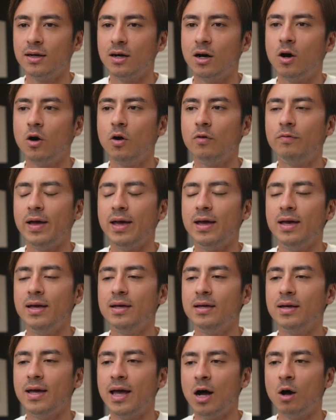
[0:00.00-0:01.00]
of
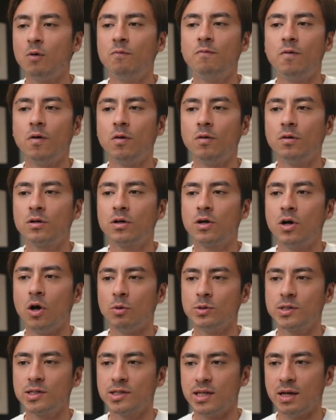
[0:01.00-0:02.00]
a helpful
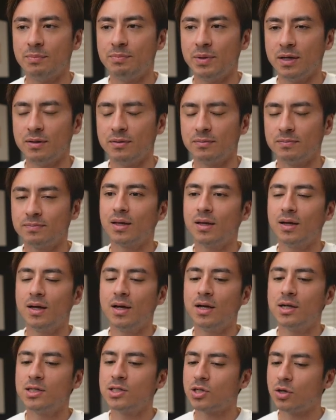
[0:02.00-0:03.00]
code snippet.
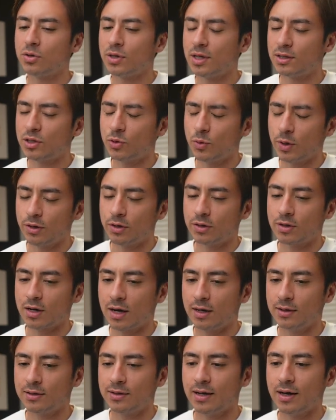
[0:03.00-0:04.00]
So the Twitter
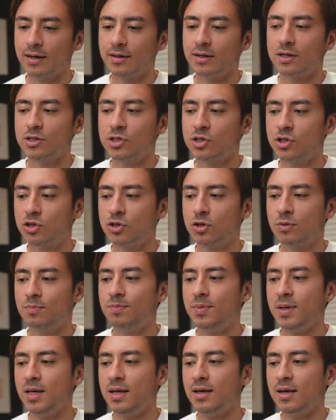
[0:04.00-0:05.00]
content should
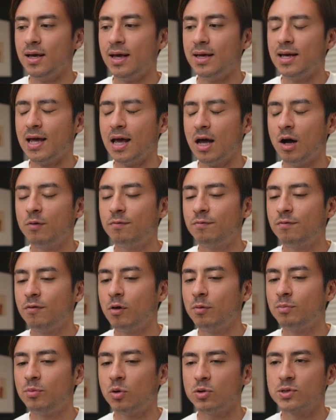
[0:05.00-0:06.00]
be a
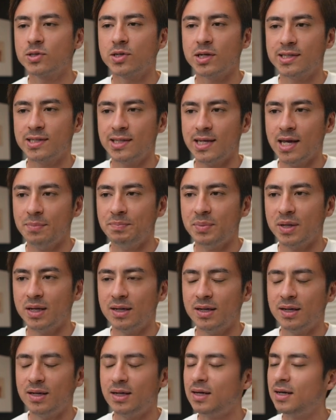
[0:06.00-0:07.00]
helpful Postgres tip,
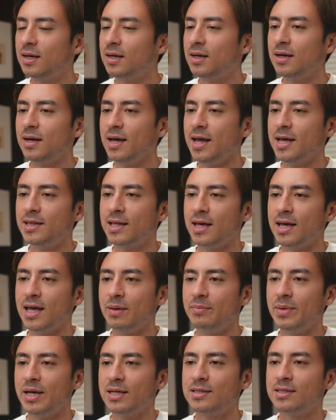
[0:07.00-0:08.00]
and the
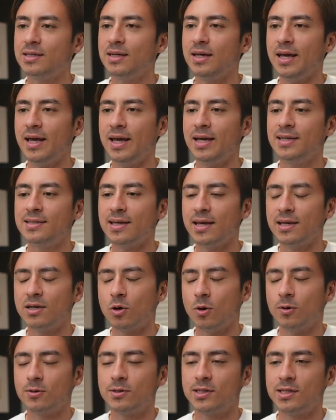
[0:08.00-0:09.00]
image is a
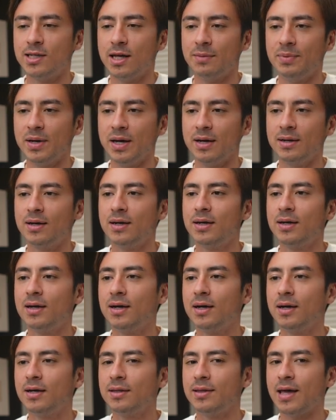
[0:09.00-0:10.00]
code snippet
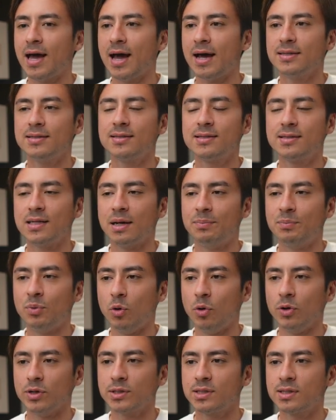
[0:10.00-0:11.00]
that
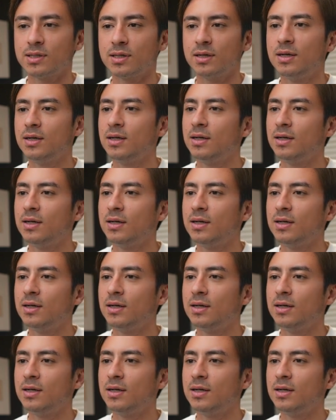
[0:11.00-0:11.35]
supports